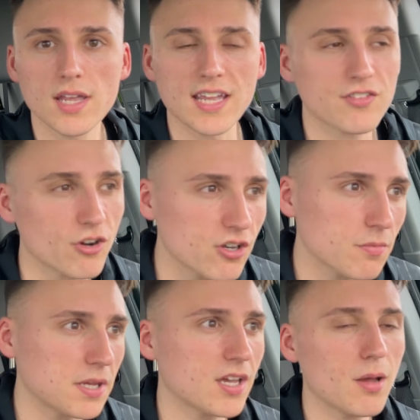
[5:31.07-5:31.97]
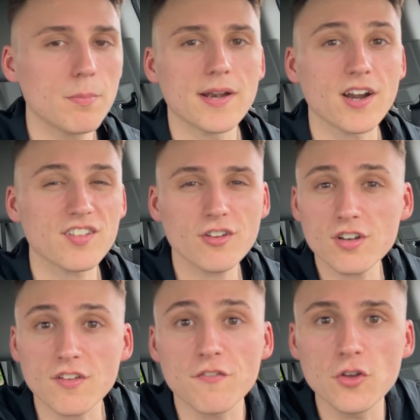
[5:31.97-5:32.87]
It started to become better. I
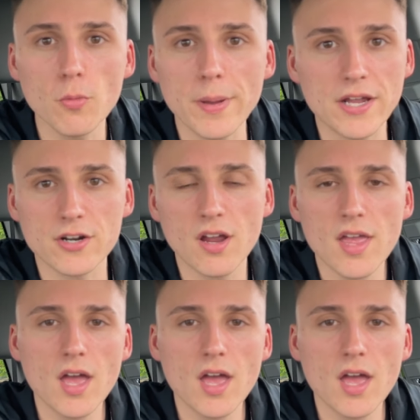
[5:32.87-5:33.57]
started to feel better